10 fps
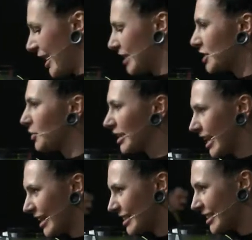And you will
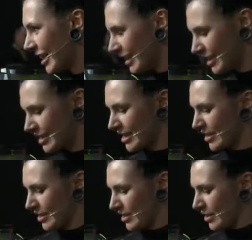then taste
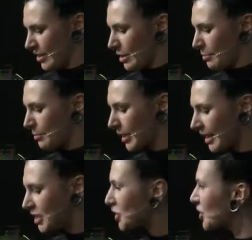
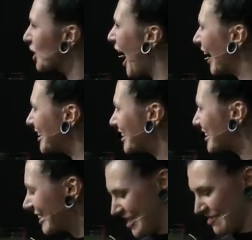peach
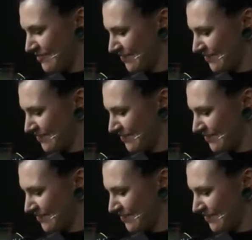iced tea.